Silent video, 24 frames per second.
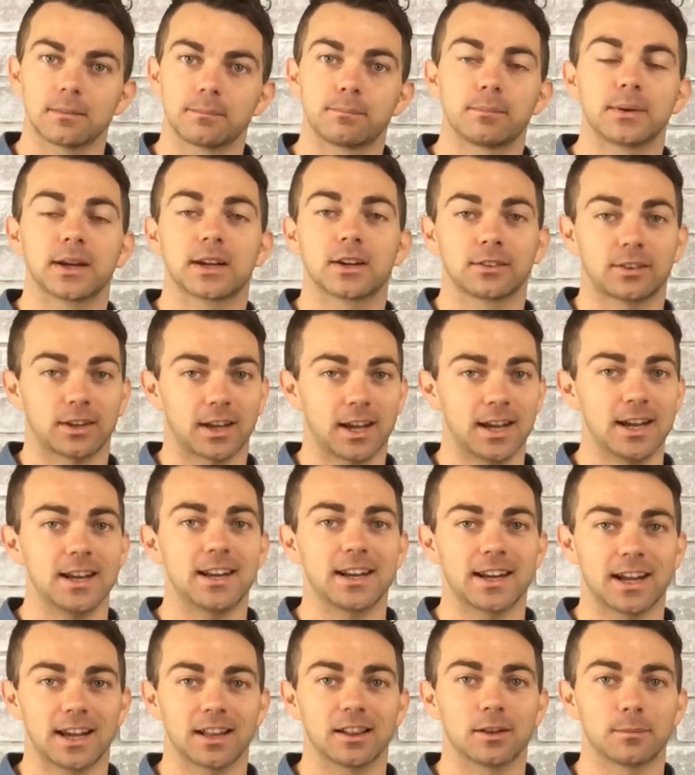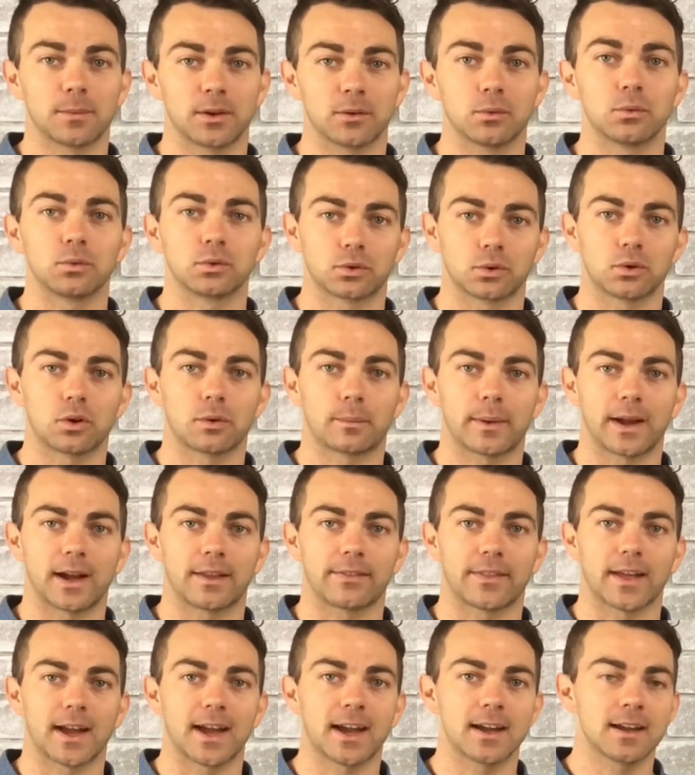Because a heating element will draw
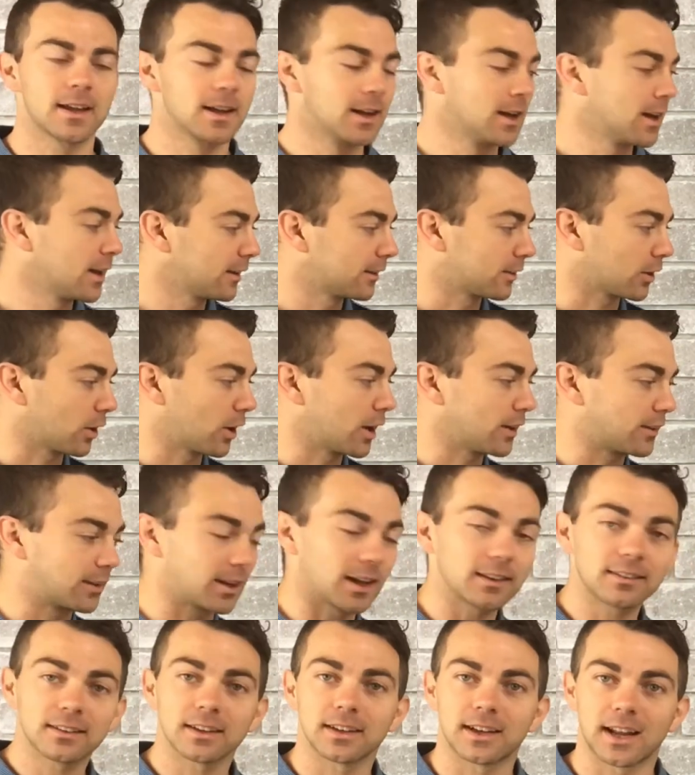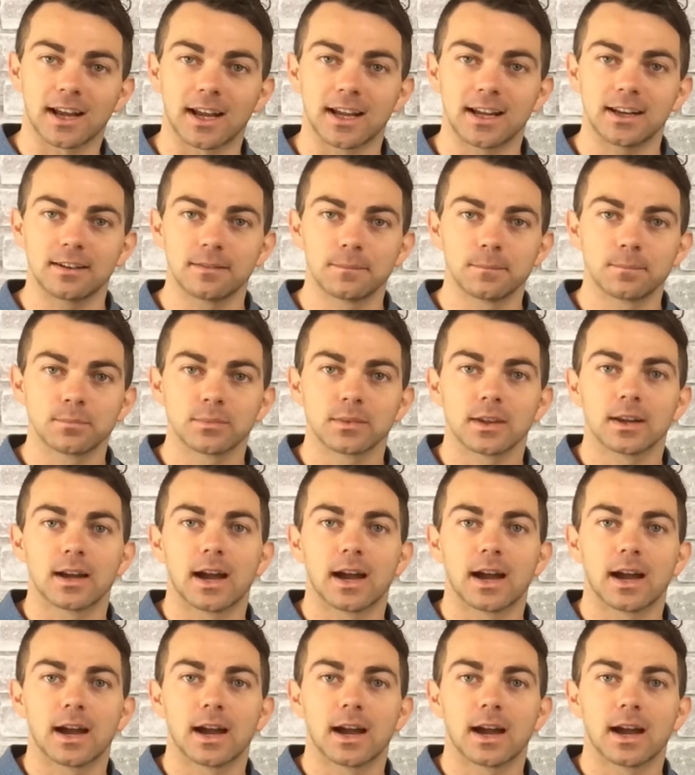about that. So does it heat?